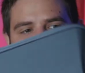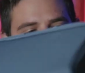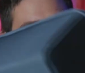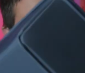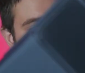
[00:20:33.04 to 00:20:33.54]

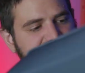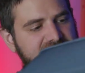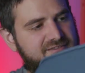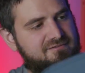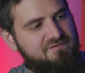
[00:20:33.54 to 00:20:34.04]
inside
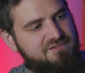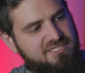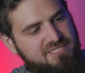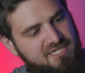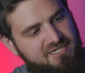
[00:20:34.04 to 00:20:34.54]

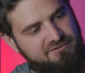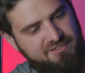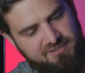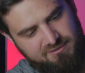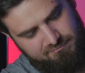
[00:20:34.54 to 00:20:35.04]
this
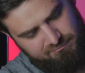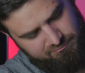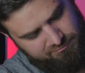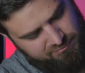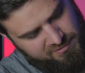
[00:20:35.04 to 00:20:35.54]
cover
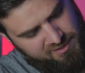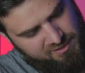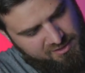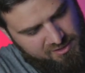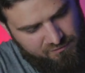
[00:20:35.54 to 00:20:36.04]

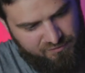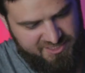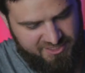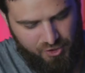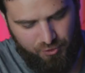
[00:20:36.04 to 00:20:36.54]

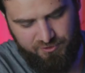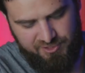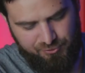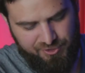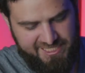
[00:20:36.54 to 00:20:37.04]
with all
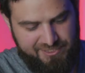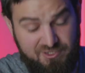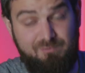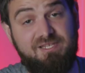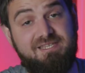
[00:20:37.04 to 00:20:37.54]
your
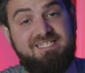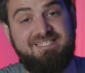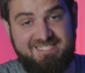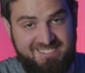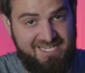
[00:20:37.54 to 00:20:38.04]
equipment
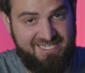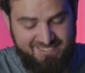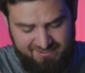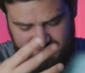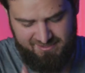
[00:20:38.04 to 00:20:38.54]

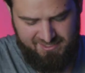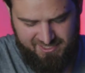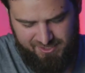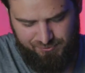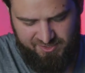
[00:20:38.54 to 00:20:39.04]
inside.
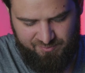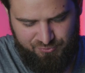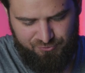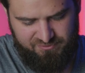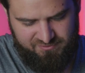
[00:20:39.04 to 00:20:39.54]
You can
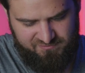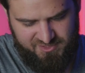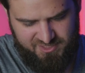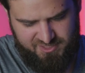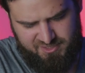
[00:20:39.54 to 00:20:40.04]
put
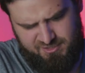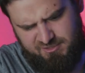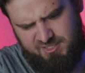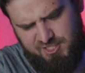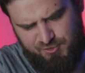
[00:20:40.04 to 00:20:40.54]
this
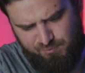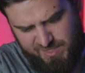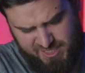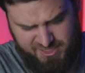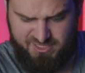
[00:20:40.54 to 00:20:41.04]

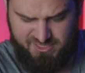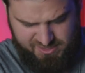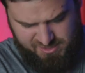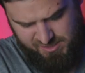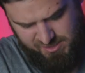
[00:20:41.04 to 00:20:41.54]
cubic
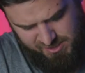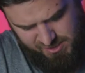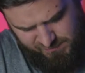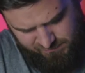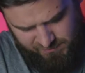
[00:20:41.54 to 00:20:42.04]

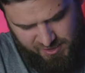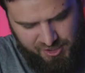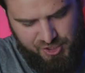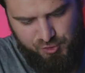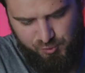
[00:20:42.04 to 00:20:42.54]

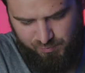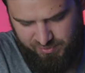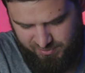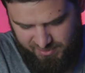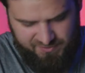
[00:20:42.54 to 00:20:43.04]
cube
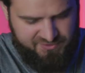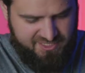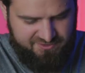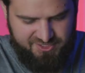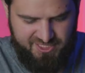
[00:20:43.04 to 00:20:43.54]

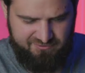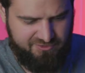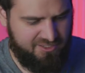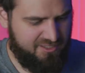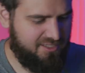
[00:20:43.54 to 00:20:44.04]
inside this cover,